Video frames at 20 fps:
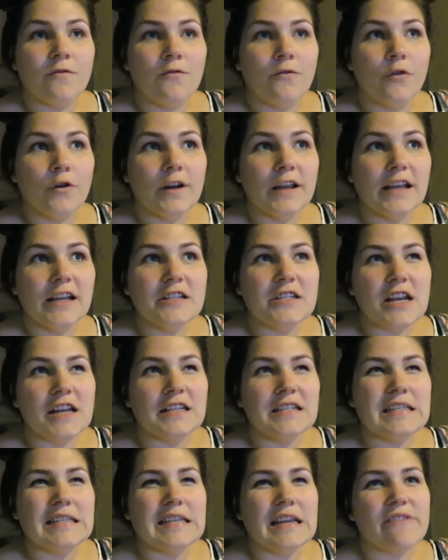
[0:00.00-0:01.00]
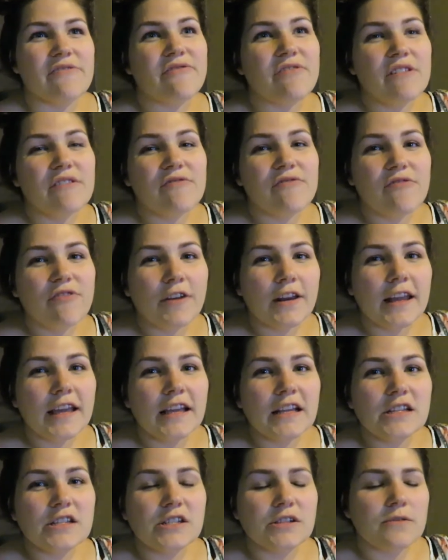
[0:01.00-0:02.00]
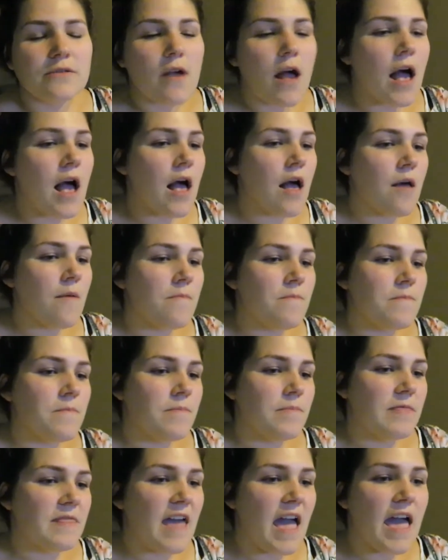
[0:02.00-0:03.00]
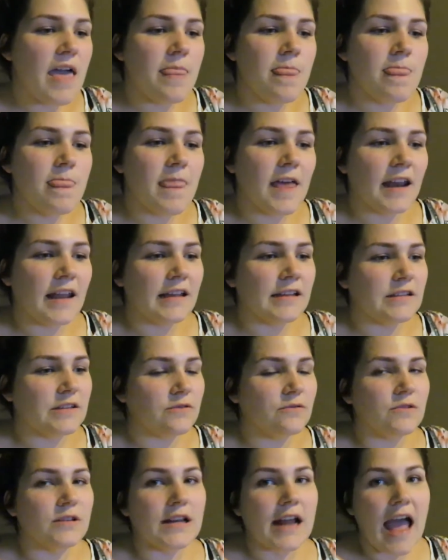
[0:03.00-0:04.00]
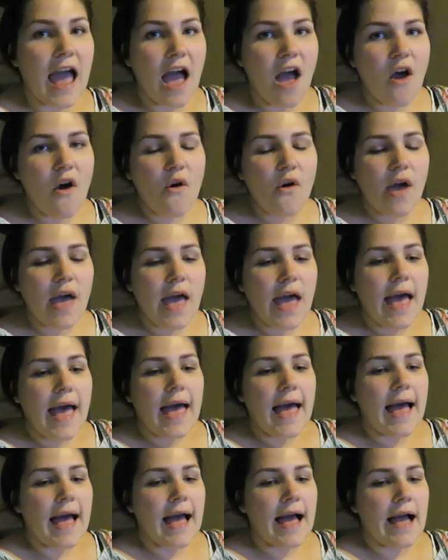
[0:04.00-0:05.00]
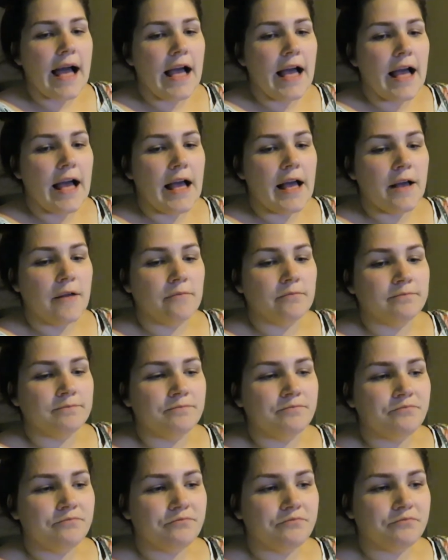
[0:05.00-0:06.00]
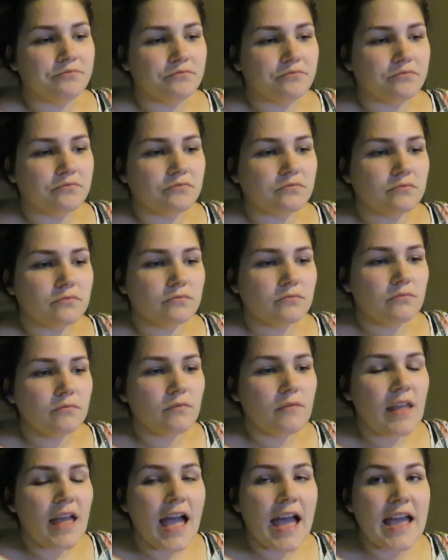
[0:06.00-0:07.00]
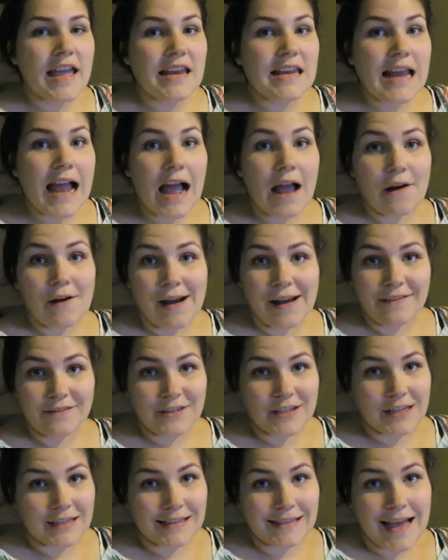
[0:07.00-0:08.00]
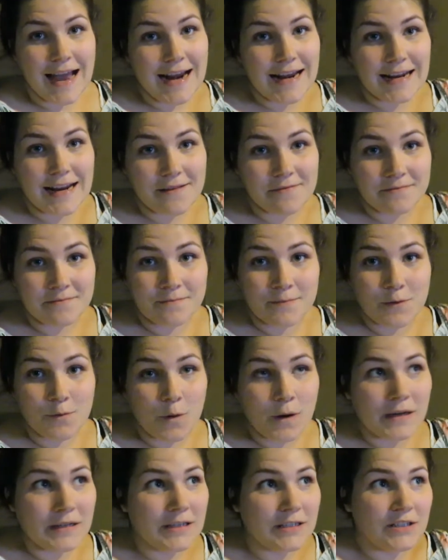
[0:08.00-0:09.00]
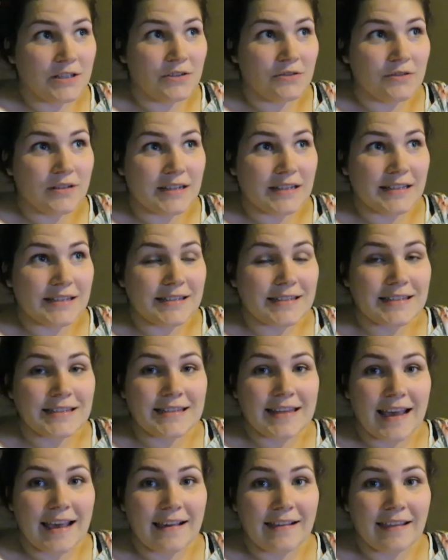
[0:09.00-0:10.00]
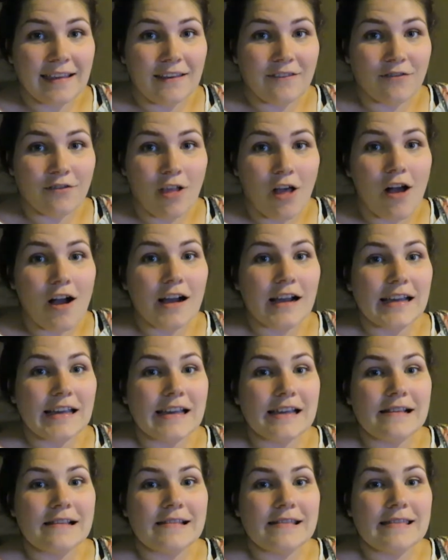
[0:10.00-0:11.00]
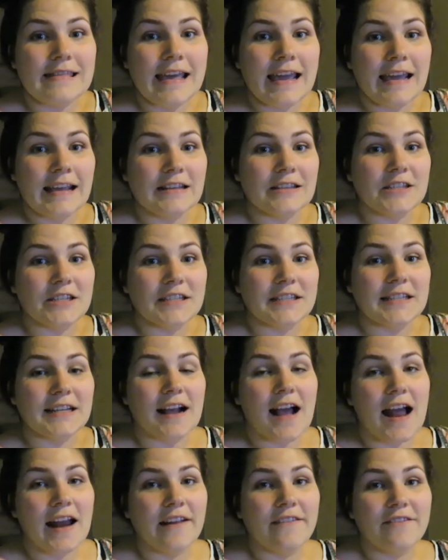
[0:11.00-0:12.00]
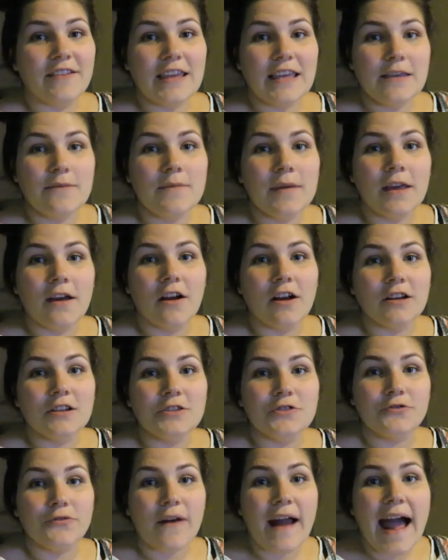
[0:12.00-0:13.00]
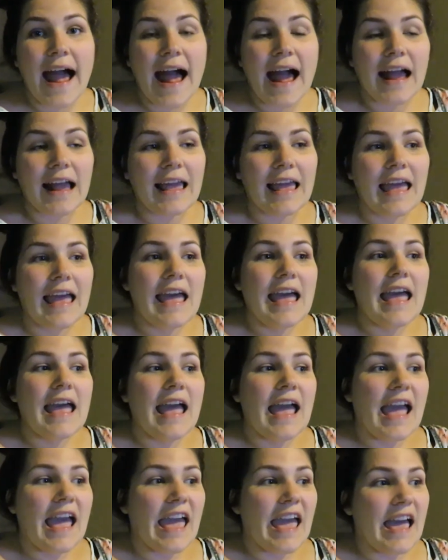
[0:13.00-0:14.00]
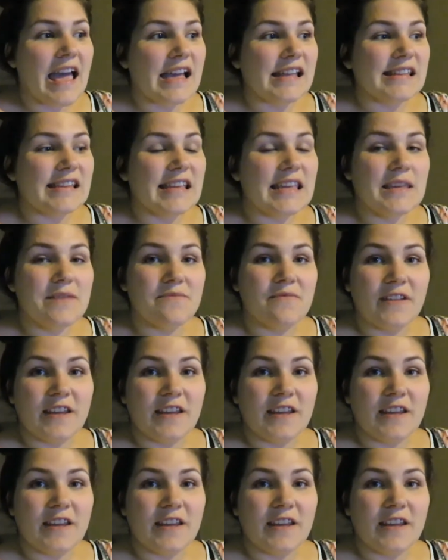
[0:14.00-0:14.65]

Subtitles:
footage and different footage than I do now. And now I've decided I'm going to do this daily vlogging thing just to kind of keep me on track and keep